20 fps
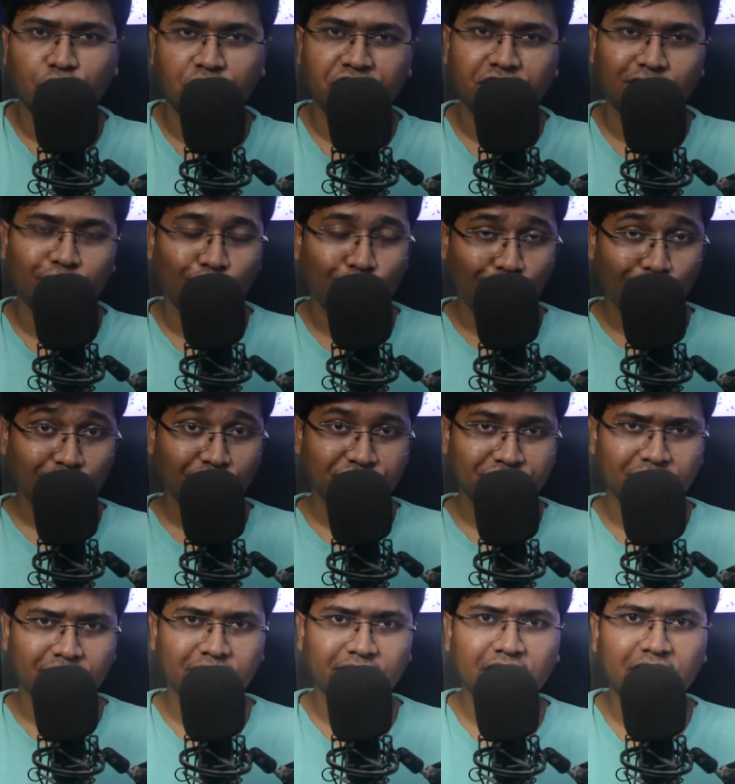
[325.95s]
So after a lot
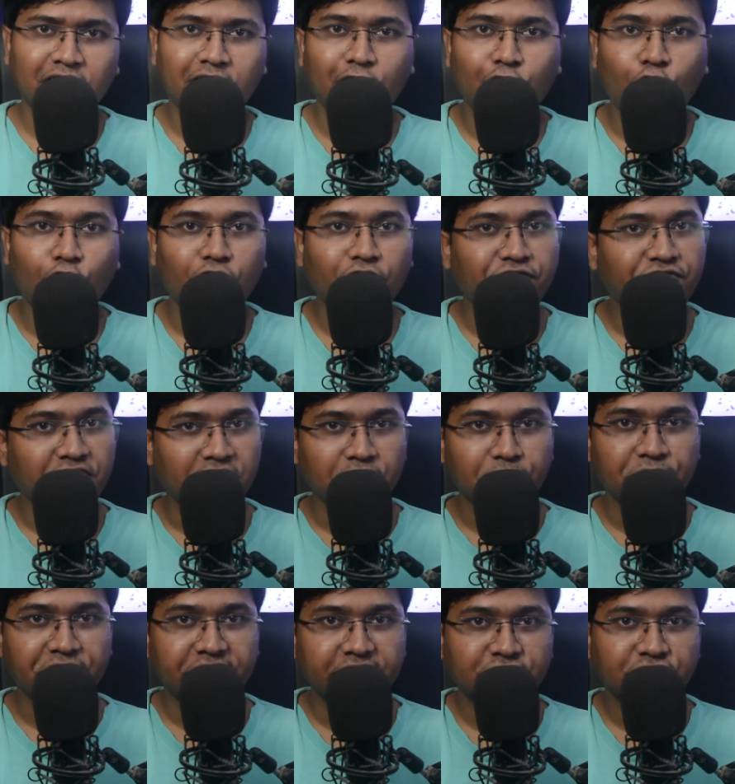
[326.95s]
of thinking and a lot of
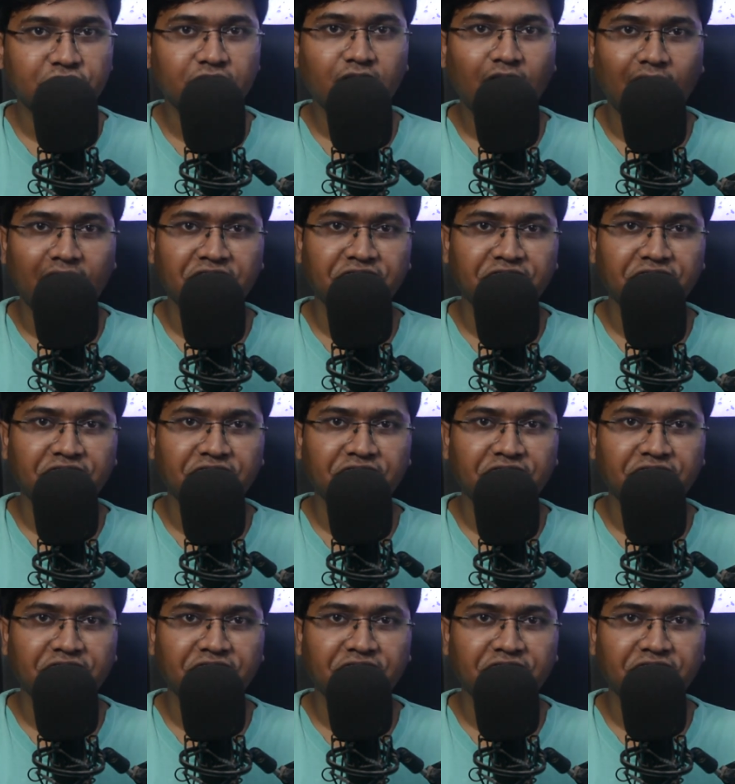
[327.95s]
deliberation,